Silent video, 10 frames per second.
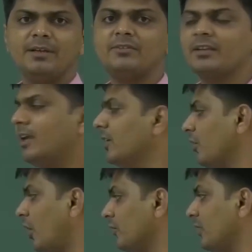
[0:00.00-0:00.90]
It's again a
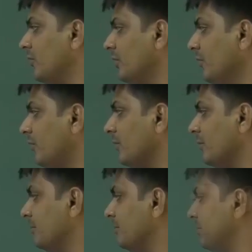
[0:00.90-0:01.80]
wrong sentence.
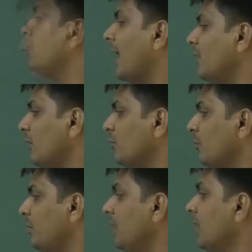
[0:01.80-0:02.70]
The right one
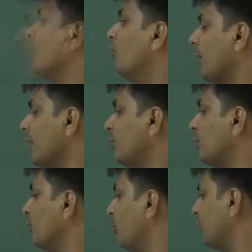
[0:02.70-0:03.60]
would be, walking
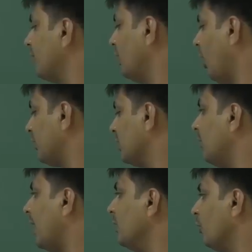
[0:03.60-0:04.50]
through the woods in
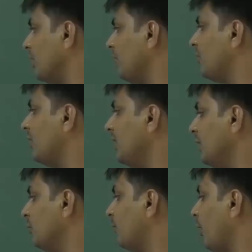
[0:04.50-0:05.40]
autumn, I noticed the
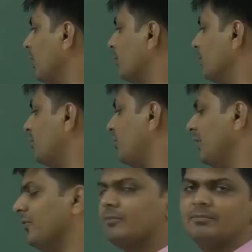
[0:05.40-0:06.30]
leaves falling from the
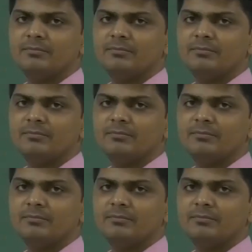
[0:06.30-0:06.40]
trees.